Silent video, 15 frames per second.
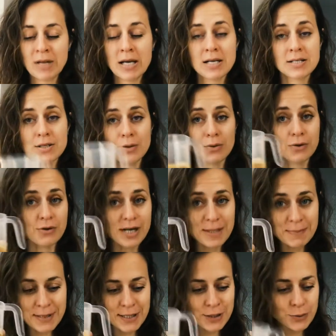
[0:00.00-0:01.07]
So
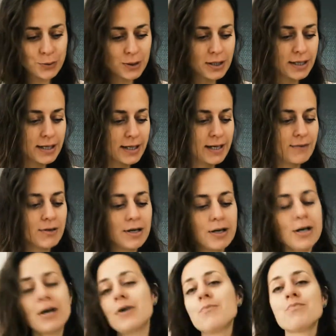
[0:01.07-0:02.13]
grapeseed oil I have in
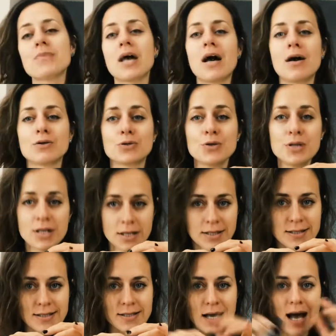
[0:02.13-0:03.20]
here. To
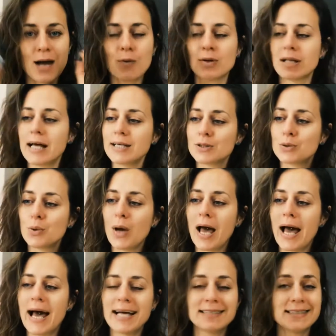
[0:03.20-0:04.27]
this I would like to
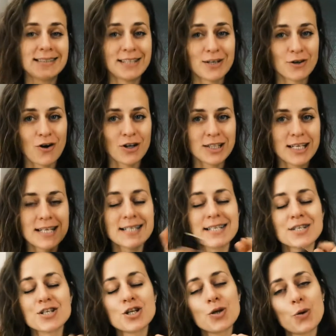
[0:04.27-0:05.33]
add Neroli
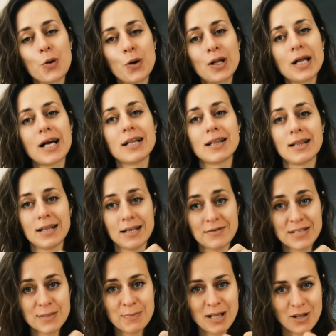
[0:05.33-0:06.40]
Essential Oil. I love
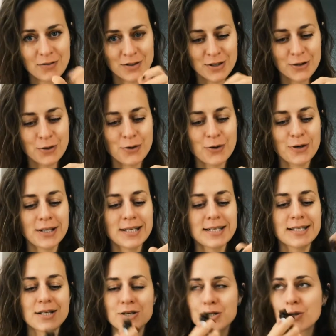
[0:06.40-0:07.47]
smell of the Neroli
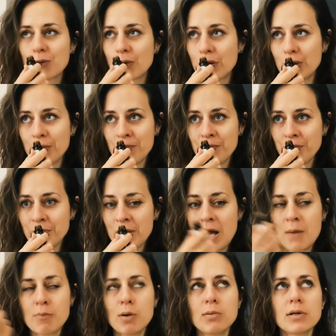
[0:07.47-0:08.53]
Essential Oil.
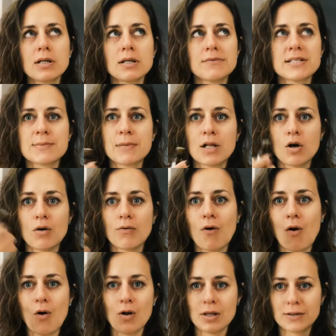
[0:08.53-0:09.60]
Probably I love smell of
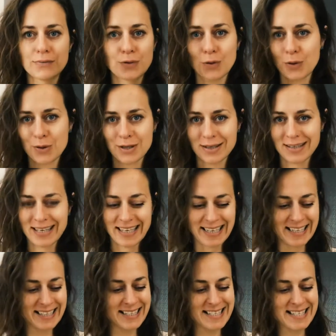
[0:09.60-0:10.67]
all the floral
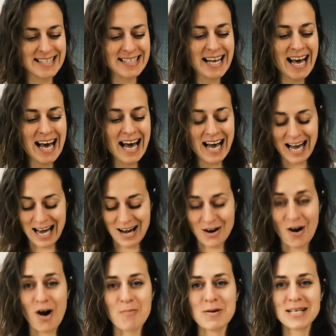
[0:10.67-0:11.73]
this
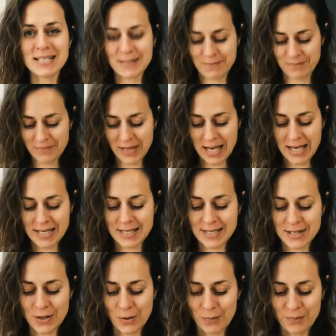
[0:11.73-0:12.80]
aromas.
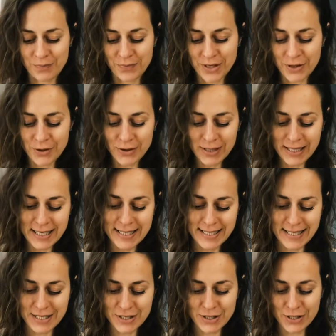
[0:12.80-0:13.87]
So Neroli
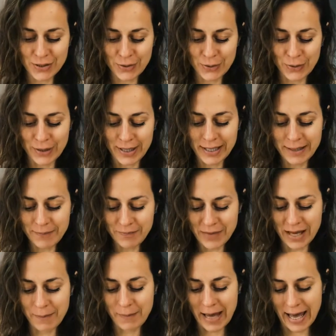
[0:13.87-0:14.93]
Essential Oil
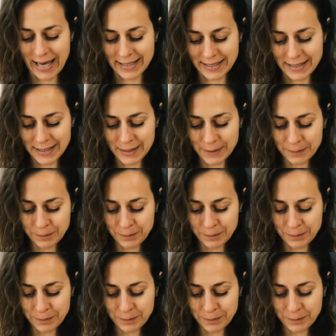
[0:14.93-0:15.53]
I'm adding.